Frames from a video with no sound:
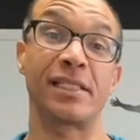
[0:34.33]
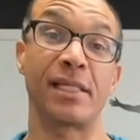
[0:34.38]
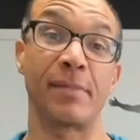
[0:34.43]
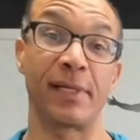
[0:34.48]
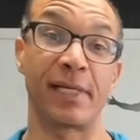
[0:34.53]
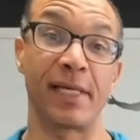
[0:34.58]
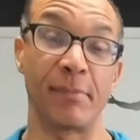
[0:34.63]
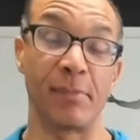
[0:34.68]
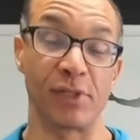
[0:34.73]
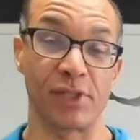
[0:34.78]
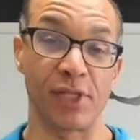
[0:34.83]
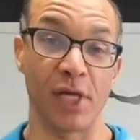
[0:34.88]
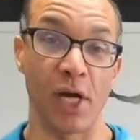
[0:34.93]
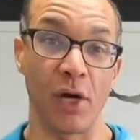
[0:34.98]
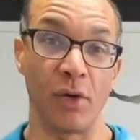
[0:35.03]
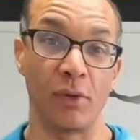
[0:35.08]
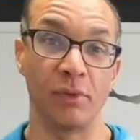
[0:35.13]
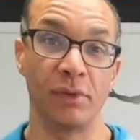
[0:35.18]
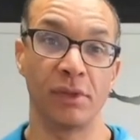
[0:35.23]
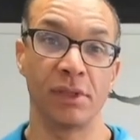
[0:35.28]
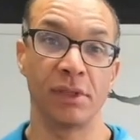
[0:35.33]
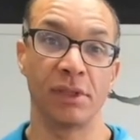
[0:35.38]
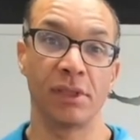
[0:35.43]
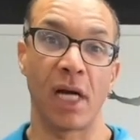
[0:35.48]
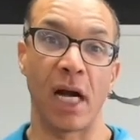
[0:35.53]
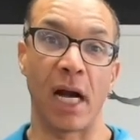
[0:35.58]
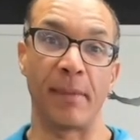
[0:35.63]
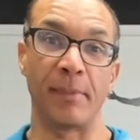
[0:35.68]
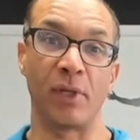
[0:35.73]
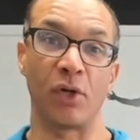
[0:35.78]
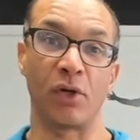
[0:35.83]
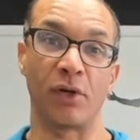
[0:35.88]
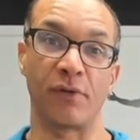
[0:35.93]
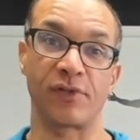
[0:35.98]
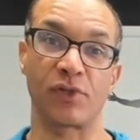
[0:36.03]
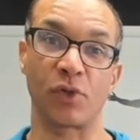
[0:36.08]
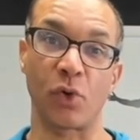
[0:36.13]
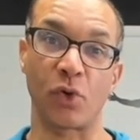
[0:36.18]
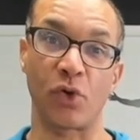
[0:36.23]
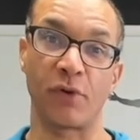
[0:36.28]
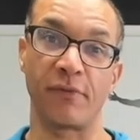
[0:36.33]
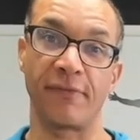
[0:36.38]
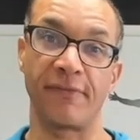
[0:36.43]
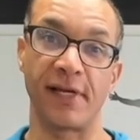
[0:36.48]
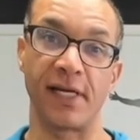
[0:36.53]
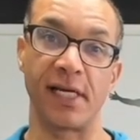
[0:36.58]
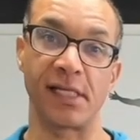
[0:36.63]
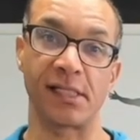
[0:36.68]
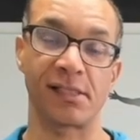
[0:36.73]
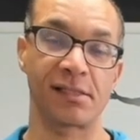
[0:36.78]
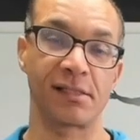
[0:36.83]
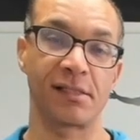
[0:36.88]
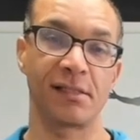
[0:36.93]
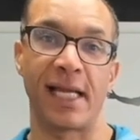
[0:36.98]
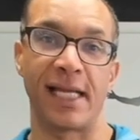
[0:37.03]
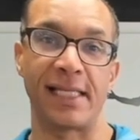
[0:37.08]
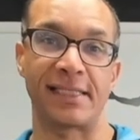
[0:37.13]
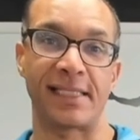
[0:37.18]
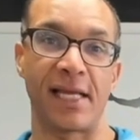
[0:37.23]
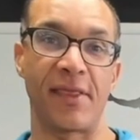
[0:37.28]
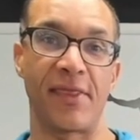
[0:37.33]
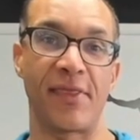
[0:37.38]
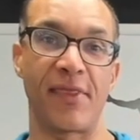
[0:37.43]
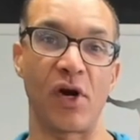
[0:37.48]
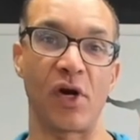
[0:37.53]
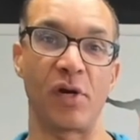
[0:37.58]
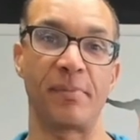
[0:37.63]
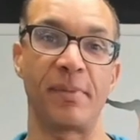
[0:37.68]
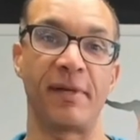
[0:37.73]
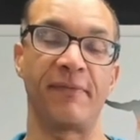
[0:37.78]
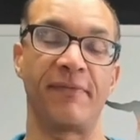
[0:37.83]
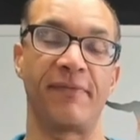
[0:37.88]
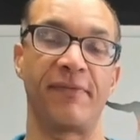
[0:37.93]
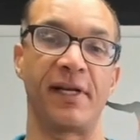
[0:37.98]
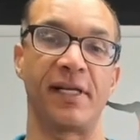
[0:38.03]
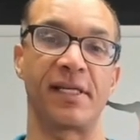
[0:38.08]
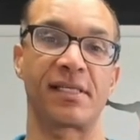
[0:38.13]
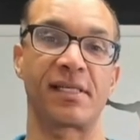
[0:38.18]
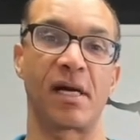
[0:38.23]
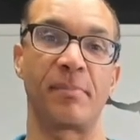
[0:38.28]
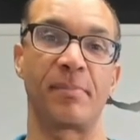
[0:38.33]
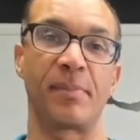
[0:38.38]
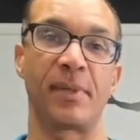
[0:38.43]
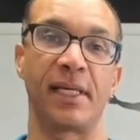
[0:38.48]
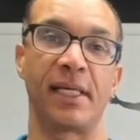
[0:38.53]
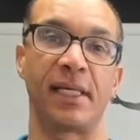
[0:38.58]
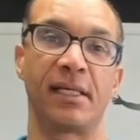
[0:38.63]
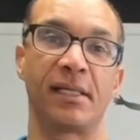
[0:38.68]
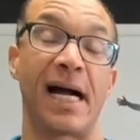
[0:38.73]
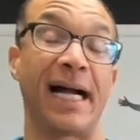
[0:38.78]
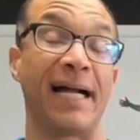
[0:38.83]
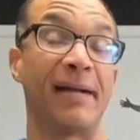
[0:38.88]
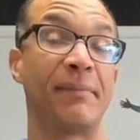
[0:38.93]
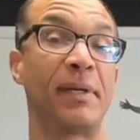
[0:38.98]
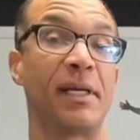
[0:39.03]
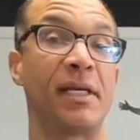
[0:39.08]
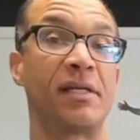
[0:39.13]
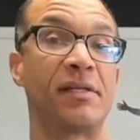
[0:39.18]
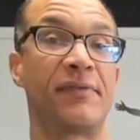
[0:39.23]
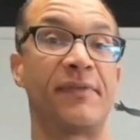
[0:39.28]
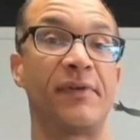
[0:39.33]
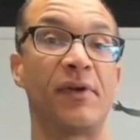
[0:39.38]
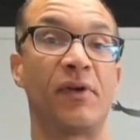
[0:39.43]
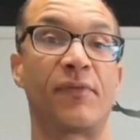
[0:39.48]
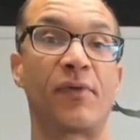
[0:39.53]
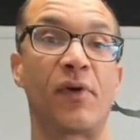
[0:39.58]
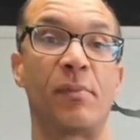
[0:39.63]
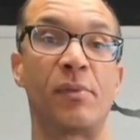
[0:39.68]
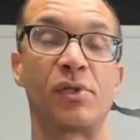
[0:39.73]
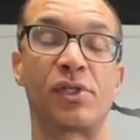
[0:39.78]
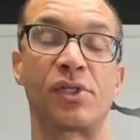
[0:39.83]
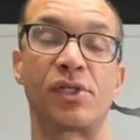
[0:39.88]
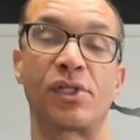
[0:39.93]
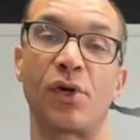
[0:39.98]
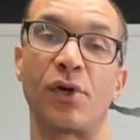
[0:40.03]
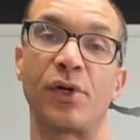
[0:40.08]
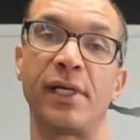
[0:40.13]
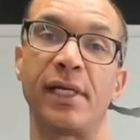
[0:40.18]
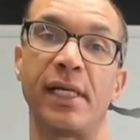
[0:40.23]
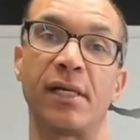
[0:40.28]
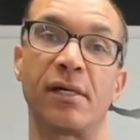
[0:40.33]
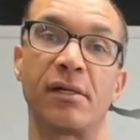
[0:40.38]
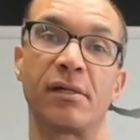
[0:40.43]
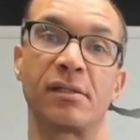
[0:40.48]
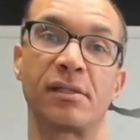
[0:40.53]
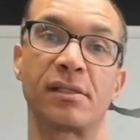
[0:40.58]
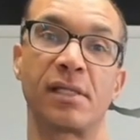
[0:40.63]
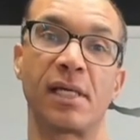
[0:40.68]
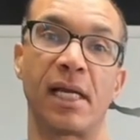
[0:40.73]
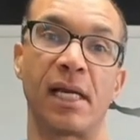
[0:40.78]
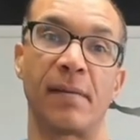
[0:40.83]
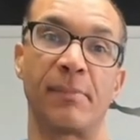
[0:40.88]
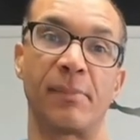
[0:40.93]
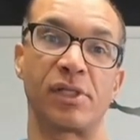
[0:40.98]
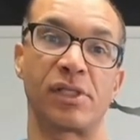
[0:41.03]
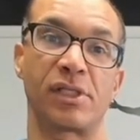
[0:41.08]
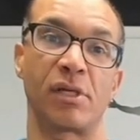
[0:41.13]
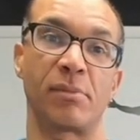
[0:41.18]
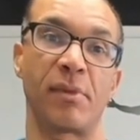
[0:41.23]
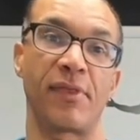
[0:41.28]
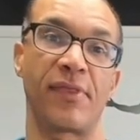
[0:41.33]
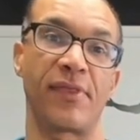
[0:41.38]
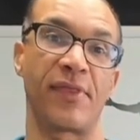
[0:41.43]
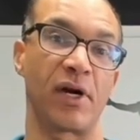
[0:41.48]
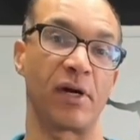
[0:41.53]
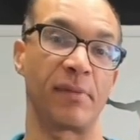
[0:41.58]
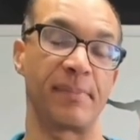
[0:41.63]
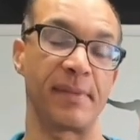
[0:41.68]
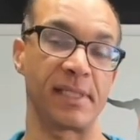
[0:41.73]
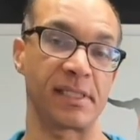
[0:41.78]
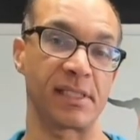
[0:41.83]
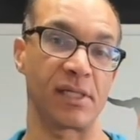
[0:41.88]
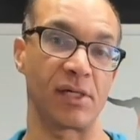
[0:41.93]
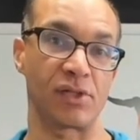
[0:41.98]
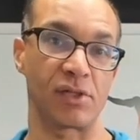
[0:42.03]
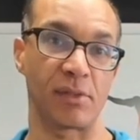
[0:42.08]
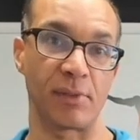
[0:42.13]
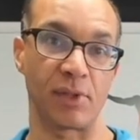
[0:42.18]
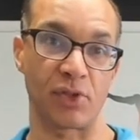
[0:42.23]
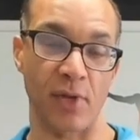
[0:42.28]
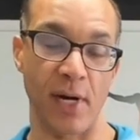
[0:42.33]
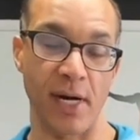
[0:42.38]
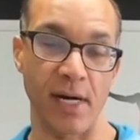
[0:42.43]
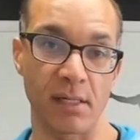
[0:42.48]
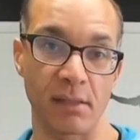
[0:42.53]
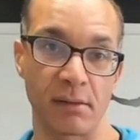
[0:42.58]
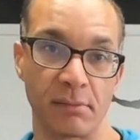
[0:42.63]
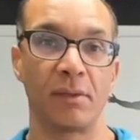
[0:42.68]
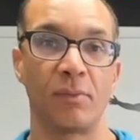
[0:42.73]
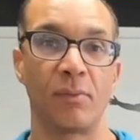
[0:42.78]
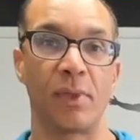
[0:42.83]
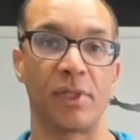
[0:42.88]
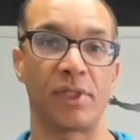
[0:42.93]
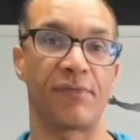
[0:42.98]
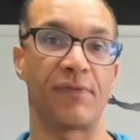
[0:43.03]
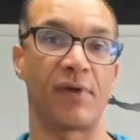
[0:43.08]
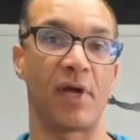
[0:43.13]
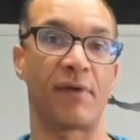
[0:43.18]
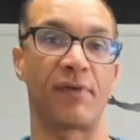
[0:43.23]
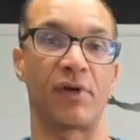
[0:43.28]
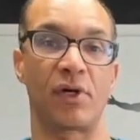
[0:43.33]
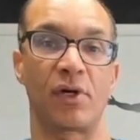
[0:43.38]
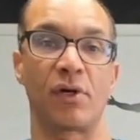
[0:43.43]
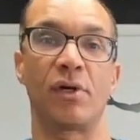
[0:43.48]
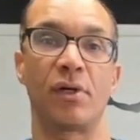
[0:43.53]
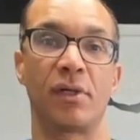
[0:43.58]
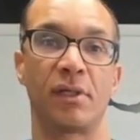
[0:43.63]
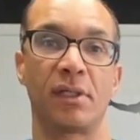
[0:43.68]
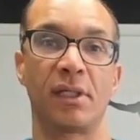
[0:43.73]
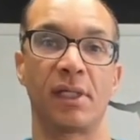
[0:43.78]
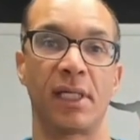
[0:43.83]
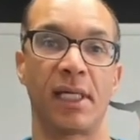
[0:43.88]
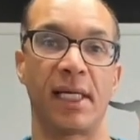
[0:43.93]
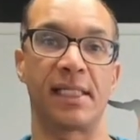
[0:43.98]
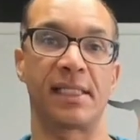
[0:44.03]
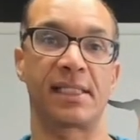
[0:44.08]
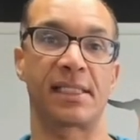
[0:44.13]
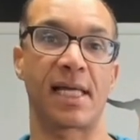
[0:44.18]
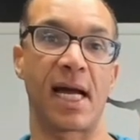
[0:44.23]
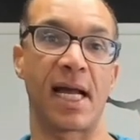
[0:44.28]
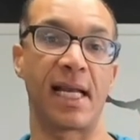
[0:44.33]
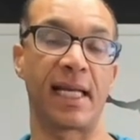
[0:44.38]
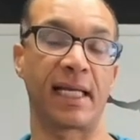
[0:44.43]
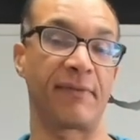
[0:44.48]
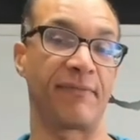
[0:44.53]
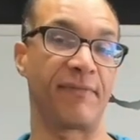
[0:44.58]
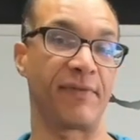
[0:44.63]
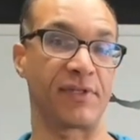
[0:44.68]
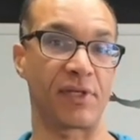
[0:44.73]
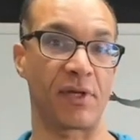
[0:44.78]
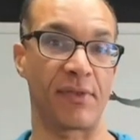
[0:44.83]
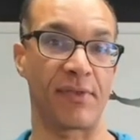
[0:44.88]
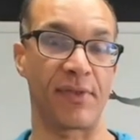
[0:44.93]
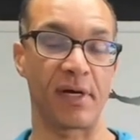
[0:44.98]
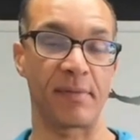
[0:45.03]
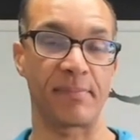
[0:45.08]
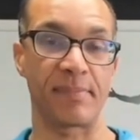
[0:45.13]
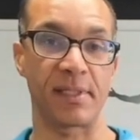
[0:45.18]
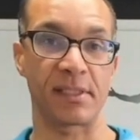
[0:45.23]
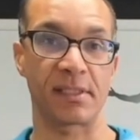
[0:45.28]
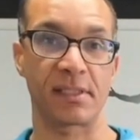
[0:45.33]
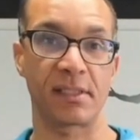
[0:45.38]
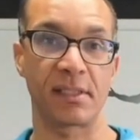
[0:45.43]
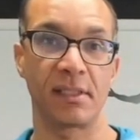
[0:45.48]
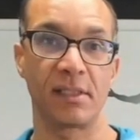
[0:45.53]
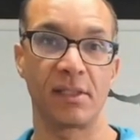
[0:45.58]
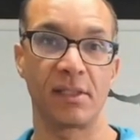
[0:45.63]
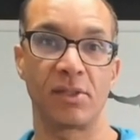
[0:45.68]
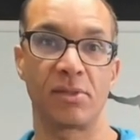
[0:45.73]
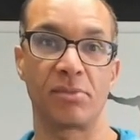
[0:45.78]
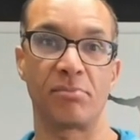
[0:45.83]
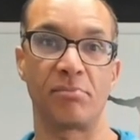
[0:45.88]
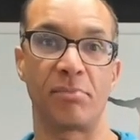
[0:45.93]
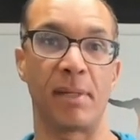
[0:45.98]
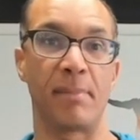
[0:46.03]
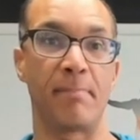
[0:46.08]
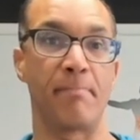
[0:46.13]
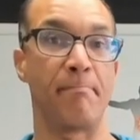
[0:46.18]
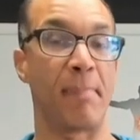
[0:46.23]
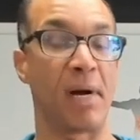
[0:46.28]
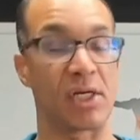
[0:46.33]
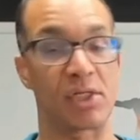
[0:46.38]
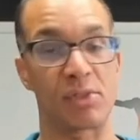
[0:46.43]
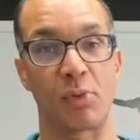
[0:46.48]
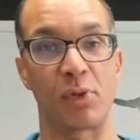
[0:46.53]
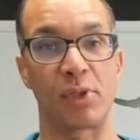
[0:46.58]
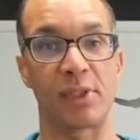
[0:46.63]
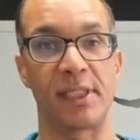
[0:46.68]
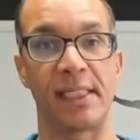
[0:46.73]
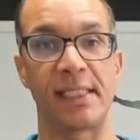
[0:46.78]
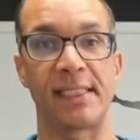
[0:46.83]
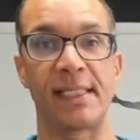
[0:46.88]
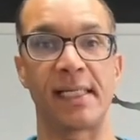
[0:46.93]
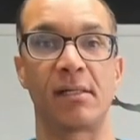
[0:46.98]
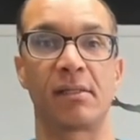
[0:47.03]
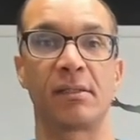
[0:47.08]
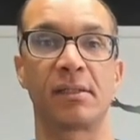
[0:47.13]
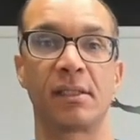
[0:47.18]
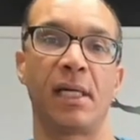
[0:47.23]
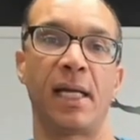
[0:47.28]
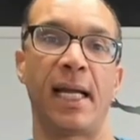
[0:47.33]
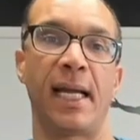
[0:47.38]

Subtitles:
I'm Kim Basso. I'm the owner of Solcore Fitness. It's a therapy and fitness company. I've been in this field for almost 30 years, and I'm a soma therapist and a soma trainer, which if you haven't heard, is kind of like a physical therapist, but much more detailed.